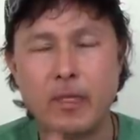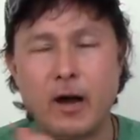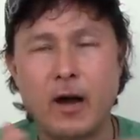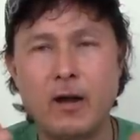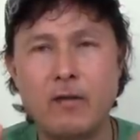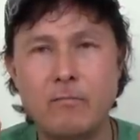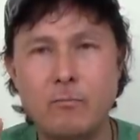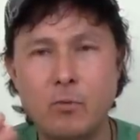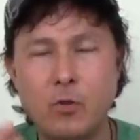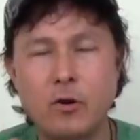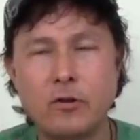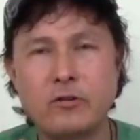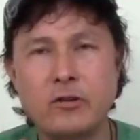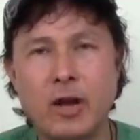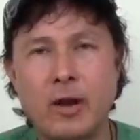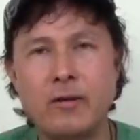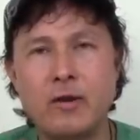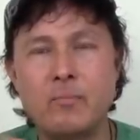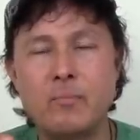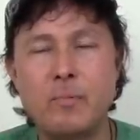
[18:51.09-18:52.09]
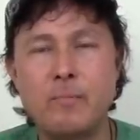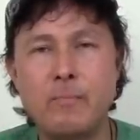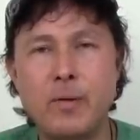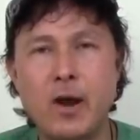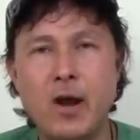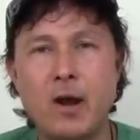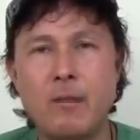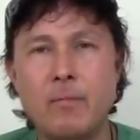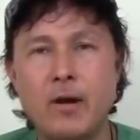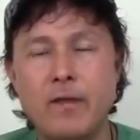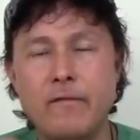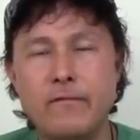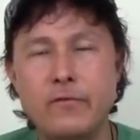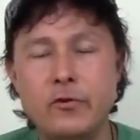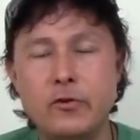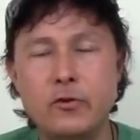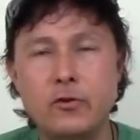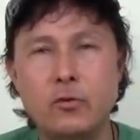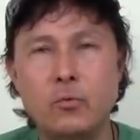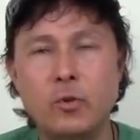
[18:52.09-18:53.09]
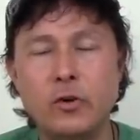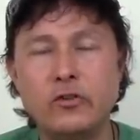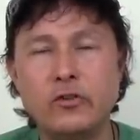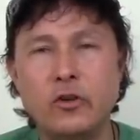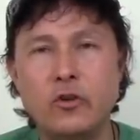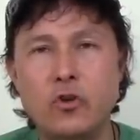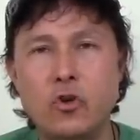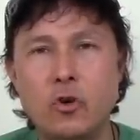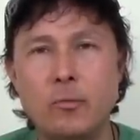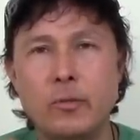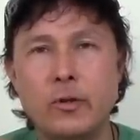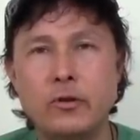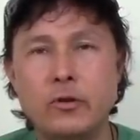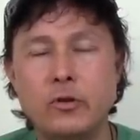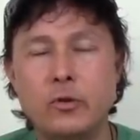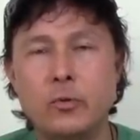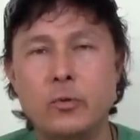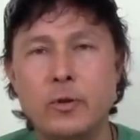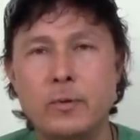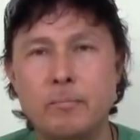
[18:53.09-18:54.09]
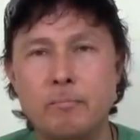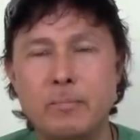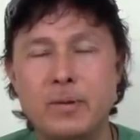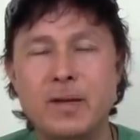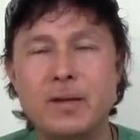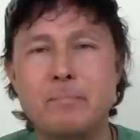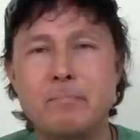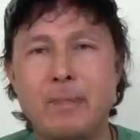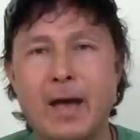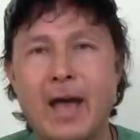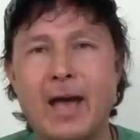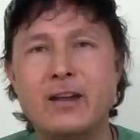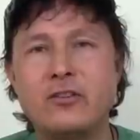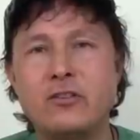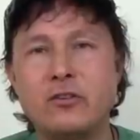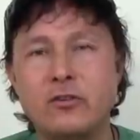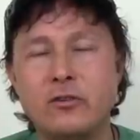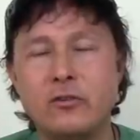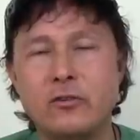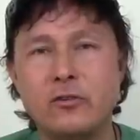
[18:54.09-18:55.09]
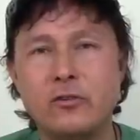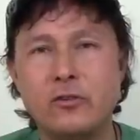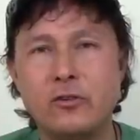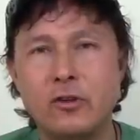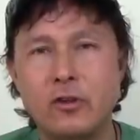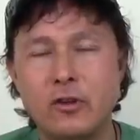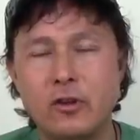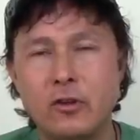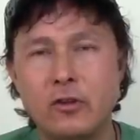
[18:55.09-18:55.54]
I have more time to prepare my food, which I normally do in big batches.